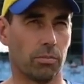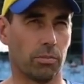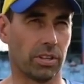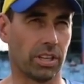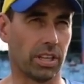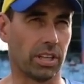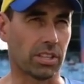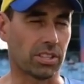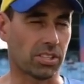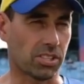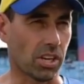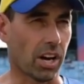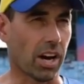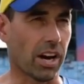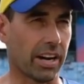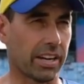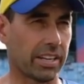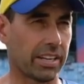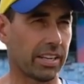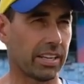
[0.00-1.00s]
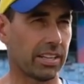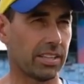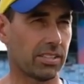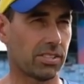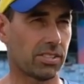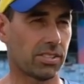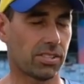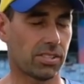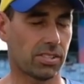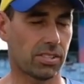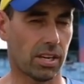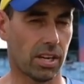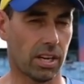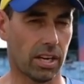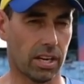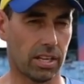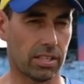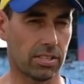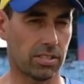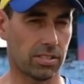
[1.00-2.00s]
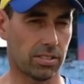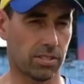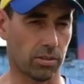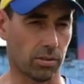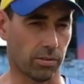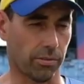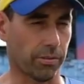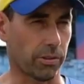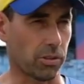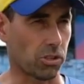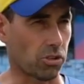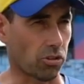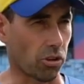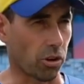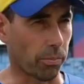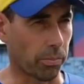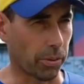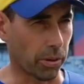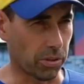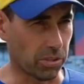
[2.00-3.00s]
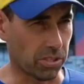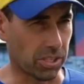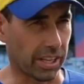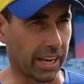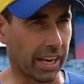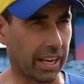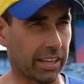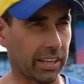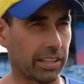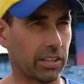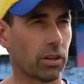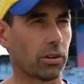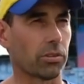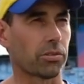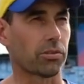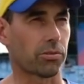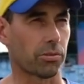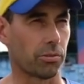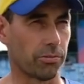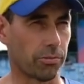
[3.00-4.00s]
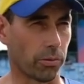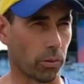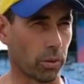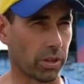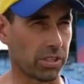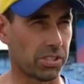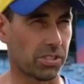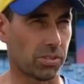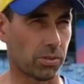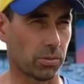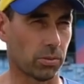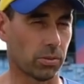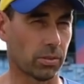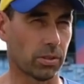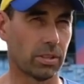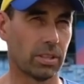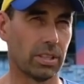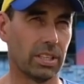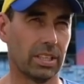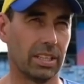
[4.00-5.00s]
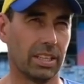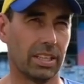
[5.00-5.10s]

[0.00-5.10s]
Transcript: within the side he's got a very strong personality, not through voice or